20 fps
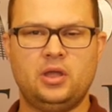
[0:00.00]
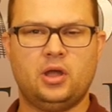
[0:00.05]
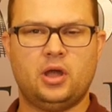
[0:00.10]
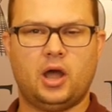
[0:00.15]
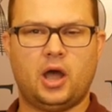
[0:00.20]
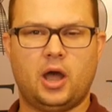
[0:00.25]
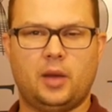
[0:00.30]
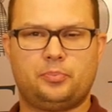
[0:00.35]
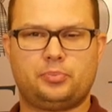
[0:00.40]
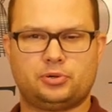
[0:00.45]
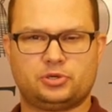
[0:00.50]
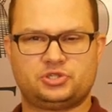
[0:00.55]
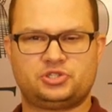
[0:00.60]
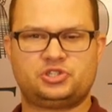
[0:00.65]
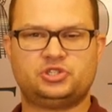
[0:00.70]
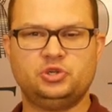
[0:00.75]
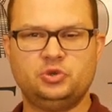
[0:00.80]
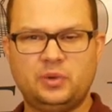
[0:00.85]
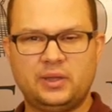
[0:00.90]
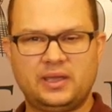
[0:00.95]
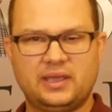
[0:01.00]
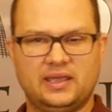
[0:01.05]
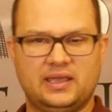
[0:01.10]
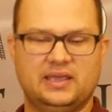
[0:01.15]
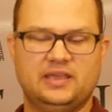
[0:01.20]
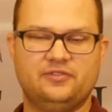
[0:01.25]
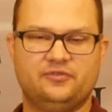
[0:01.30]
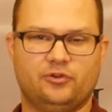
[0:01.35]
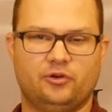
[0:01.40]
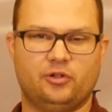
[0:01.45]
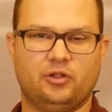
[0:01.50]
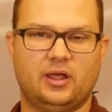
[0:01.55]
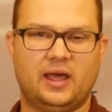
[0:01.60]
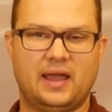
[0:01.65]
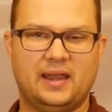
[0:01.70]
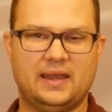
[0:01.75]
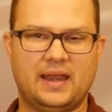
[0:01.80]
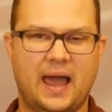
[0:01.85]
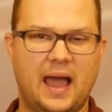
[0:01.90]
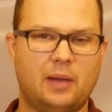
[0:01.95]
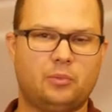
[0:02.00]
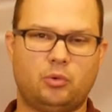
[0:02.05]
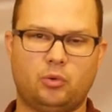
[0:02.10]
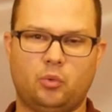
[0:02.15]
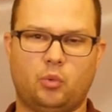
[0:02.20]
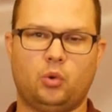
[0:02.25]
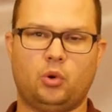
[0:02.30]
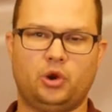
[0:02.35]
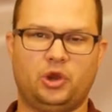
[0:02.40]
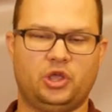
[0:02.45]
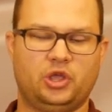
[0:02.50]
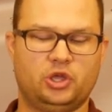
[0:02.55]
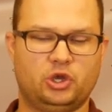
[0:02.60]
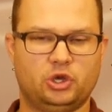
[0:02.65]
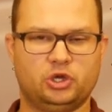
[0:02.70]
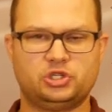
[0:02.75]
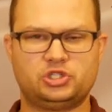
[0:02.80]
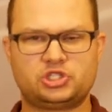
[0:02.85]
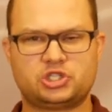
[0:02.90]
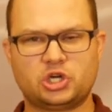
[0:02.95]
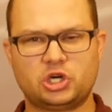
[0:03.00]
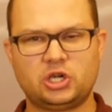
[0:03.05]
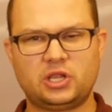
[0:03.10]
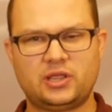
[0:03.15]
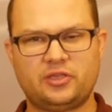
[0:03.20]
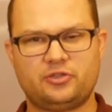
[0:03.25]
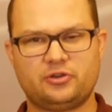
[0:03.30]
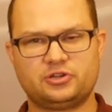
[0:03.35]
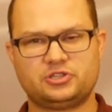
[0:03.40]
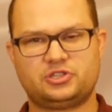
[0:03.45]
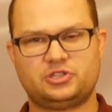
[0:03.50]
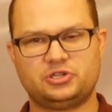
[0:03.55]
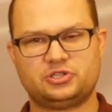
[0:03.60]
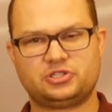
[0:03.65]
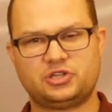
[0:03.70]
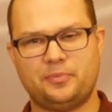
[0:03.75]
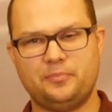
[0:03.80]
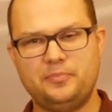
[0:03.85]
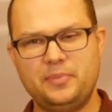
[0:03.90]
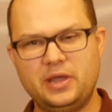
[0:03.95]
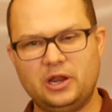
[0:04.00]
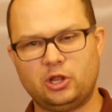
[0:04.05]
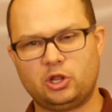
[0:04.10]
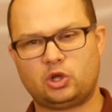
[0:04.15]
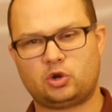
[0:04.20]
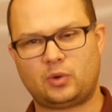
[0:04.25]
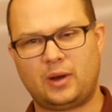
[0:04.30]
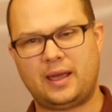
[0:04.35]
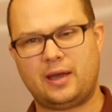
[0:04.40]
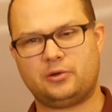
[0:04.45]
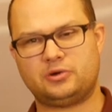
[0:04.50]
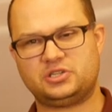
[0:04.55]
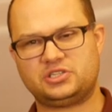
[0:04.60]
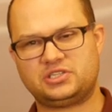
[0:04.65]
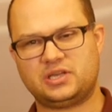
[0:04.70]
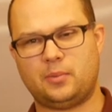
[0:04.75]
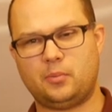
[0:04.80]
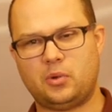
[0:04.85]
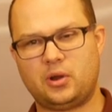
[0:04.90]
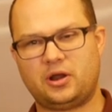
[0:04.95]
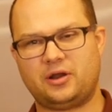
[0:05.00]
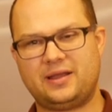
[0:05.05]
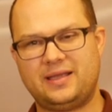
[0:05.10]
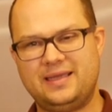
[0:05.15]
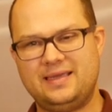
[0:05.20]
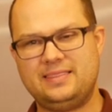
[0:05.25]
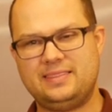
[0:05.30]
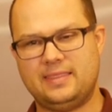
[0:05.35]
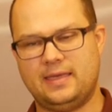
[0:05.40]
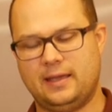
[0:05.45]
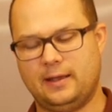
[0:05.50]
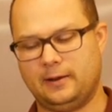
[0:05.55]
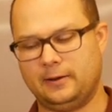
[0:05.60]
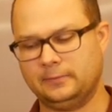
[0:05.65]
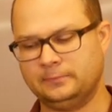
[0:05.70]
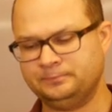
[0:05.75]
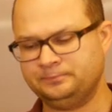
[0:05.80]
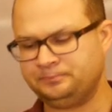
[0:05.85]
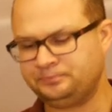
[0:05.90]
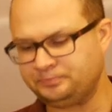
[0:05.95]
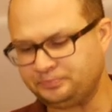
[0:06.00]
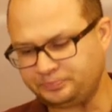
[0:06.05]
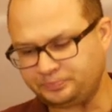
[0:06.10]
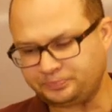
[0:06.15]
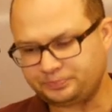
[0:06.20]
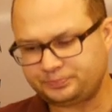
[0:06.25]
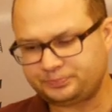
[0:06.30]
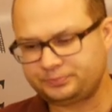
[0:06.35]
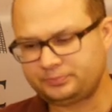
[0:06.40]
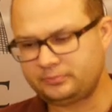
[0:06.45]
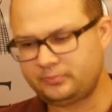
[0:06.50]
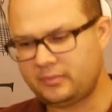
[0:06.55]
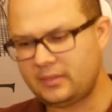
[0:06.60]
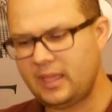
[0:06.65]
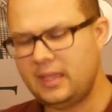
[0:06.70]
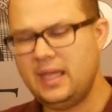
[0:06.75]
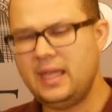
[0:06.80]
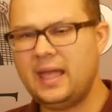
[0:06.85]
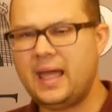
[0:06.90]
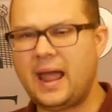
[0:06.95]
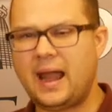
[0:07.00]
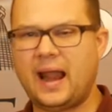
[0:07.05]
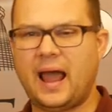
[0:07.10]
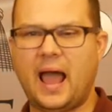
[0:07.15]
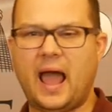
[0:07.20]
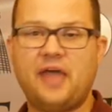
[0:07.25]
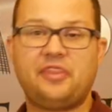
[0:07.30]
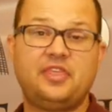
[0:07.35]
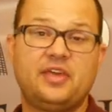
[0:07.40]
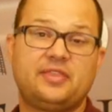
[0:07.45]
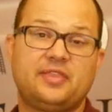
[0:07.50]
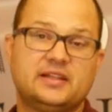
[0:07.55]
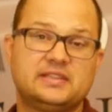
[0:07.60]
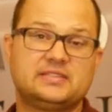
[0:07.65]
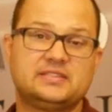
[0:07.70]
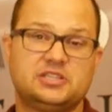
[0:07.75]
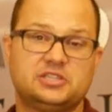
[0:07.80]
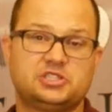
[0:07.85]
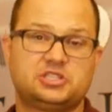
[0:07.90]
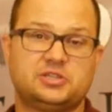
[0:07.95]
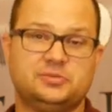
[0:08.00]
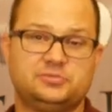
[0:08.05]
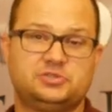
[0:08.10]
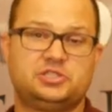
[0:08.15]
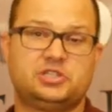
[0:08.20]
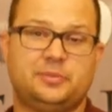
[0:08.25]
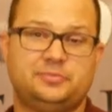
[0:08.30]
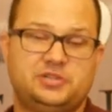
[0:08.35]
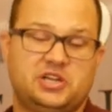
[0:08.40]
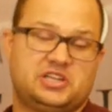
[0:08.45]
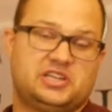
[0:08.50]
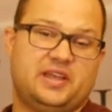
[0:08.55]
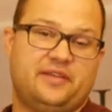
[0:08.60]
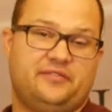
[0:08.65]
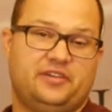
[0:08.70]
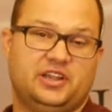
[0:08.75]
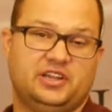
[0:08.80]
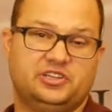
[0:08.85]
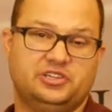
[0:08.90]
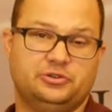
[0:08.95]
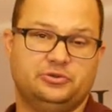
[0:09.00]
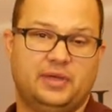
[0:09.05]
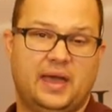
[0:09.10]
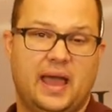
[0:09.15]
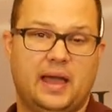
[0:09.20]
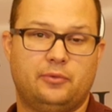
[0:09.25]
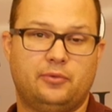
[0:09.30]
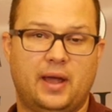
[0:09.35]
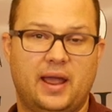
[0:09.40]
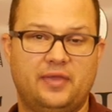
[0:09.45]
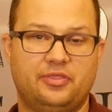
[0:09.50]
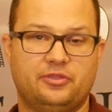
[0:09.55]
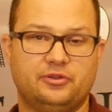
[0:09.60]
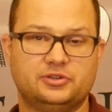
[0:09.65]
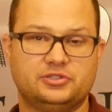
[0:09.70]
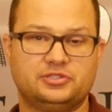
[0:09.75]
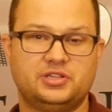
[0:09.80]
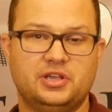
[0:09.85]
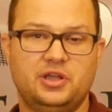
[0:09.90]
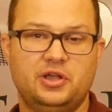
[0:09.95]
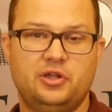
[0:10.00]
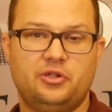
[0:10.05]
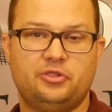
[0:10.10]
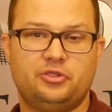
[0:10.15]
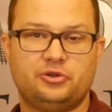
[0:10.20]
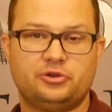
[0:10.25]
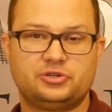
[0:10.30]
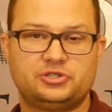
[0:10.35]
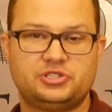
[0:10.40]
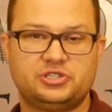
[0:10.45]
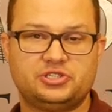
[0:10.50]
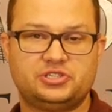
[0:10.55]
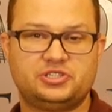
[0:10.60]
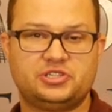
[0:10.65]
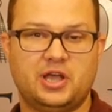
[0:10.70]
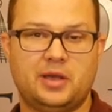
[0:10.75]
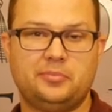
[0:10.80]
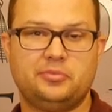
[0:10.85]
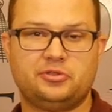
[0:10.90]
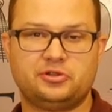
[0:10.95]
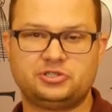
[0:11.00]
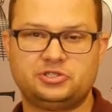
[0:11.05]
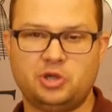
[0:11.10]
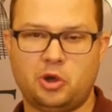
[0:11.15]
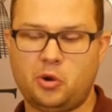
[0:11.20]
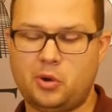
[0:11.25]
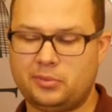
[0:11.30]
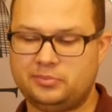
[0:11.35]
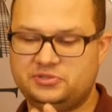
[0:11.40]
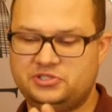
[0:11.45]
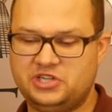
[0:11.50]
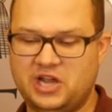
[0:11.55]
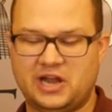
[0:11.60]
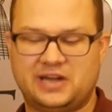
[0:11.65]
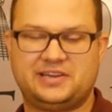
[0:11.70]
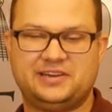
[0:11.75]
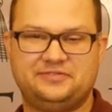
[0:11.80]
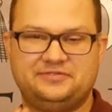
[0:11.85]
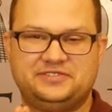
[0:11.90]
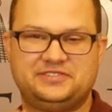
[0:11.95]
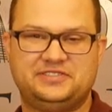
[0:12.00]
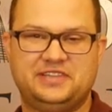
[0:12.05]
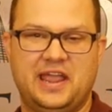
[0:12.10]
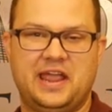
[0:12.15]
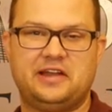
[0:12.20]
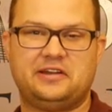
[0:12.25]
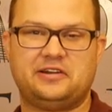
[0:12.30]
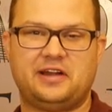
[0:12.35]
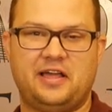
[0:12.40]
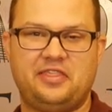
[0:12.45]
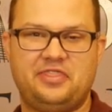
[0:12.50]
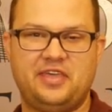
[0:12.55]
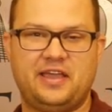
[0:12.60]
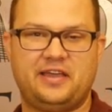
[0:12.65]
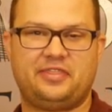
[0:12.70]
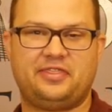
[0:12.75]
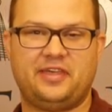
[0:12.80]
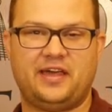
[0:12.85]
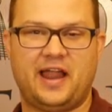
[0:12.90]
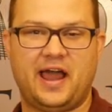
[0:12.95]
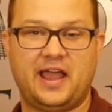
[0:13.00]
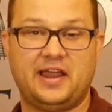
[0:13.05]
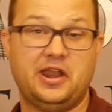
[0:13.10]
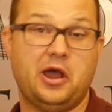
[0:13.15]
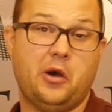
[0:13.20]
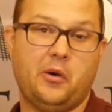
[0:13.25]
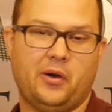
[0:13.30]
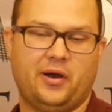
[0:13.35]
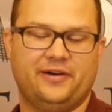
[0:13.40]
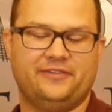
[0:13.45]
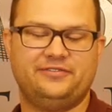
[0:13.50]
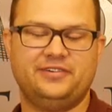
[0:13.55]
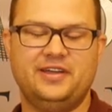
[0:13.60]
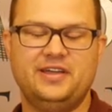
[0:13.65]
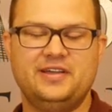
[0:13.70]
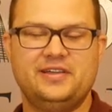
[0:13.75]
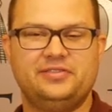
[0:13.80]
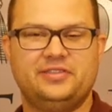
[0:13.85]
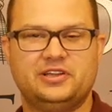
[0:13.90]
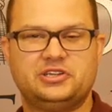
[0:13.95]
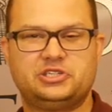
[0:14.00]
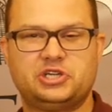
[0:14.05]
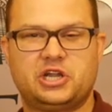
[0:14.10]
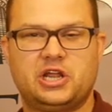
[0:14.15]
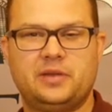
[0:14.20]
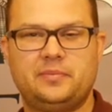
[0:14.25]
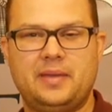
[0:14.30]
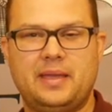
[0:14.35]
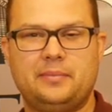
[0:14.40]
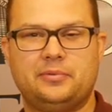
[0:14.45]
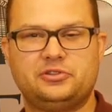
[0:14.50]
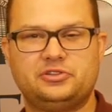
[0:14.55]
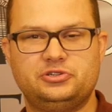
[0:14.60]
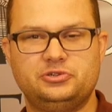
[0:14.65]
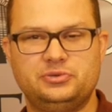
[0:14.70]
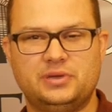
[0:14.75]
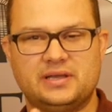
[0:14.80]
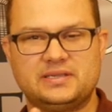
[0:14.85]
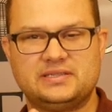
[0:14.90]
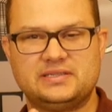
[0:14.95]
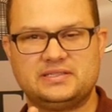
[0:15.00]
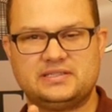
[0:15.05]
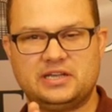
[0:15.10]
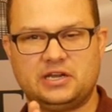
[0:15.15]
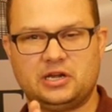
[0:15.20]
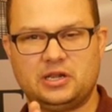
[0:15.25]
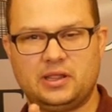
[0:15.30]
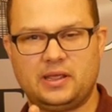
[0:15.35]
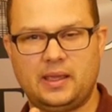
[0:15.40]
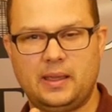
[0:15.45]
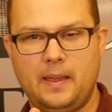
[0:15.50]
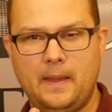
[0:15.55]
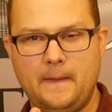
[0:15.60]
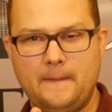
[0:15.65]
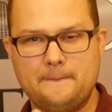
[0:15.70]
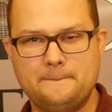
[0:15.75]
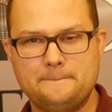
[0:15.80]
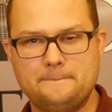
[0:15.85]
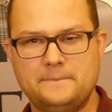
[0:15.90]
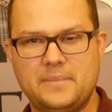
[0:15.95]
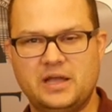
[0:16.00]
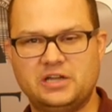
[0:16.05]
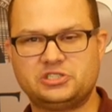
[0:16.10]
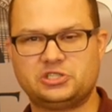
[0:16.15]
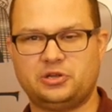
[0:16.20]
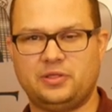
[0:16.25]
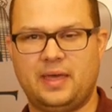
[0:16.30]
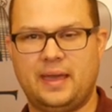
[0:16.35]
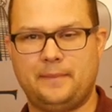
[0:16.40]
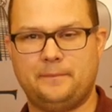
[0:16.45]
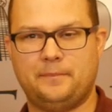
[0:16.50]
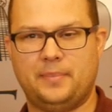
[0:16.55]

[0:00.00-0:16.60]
uh, pursuing evil and not rewarding good. Surely there, there's a middle ground somewhere in there. And I think that there's some subjectivity to that, right? There's there's some there's no objective standard I think that I know of that you're going to be able to necessarily measure that